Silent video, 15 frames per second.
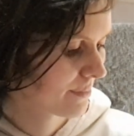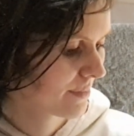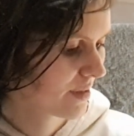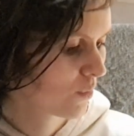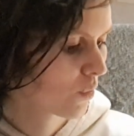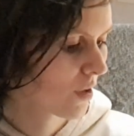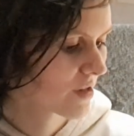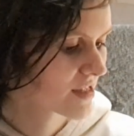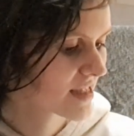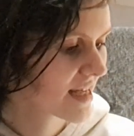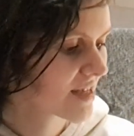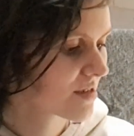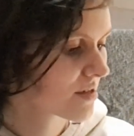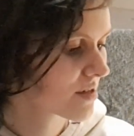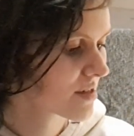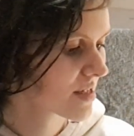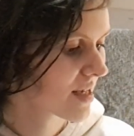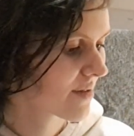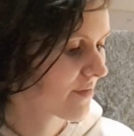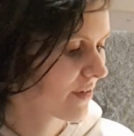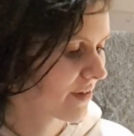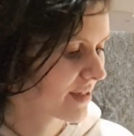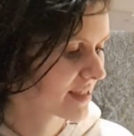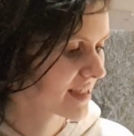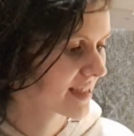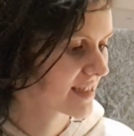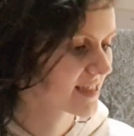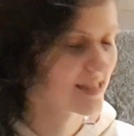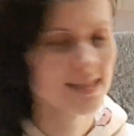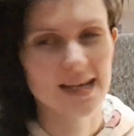in one of the sales, and I'm very
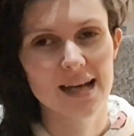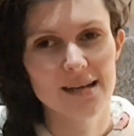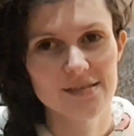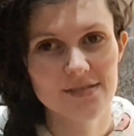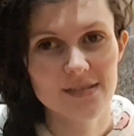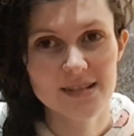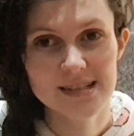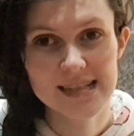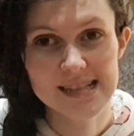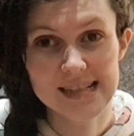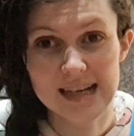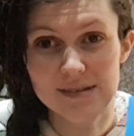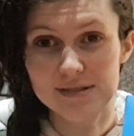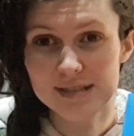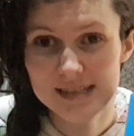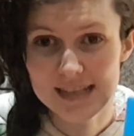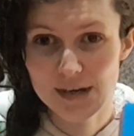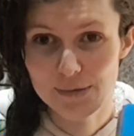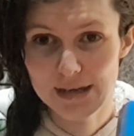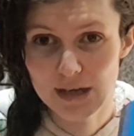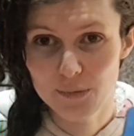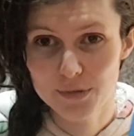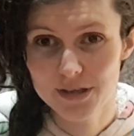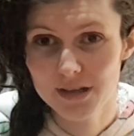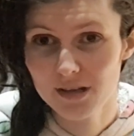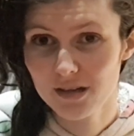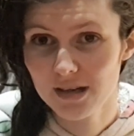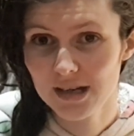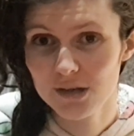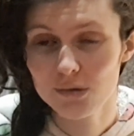excited to kind of test it out and see how we get on with it in
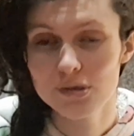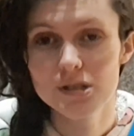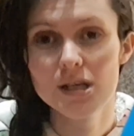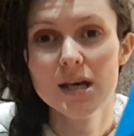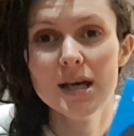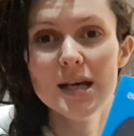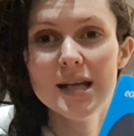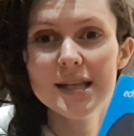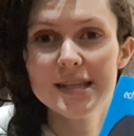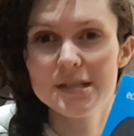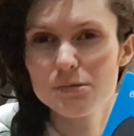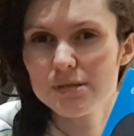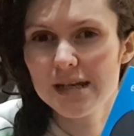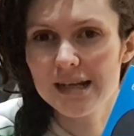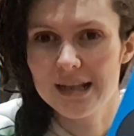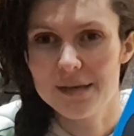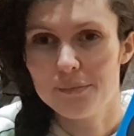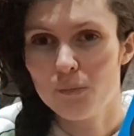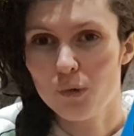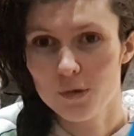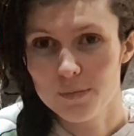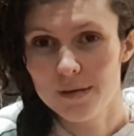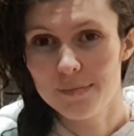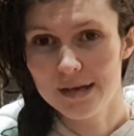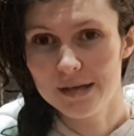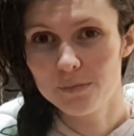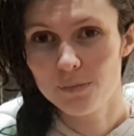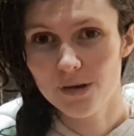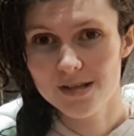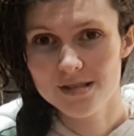our house. This was kind of like one of my
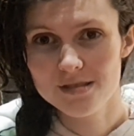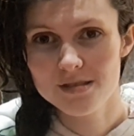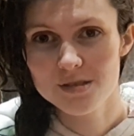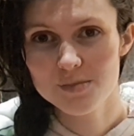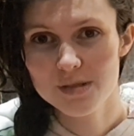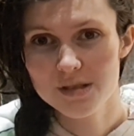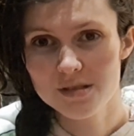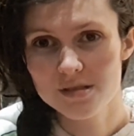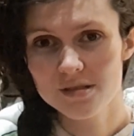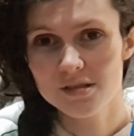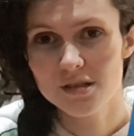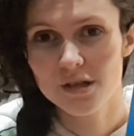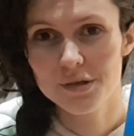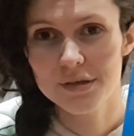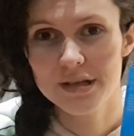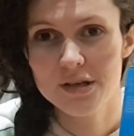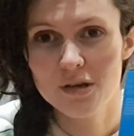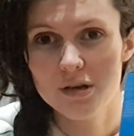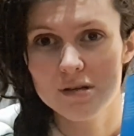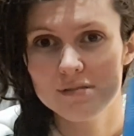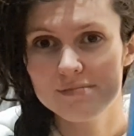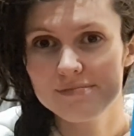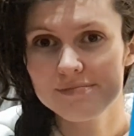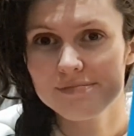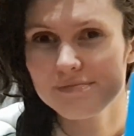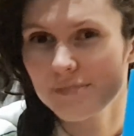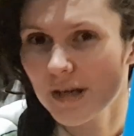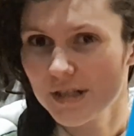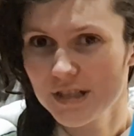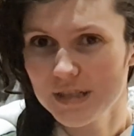main presents because, you know, they're not
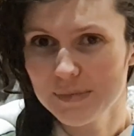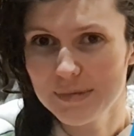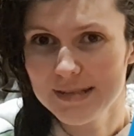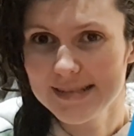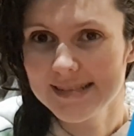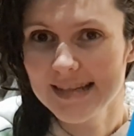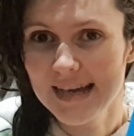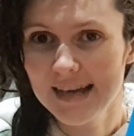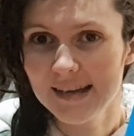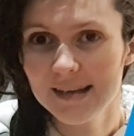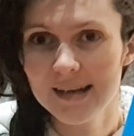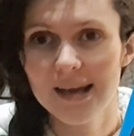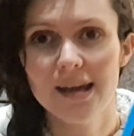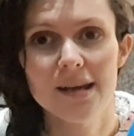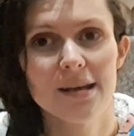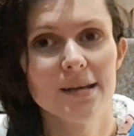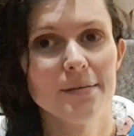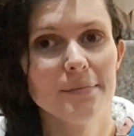a cheap piece of tech, and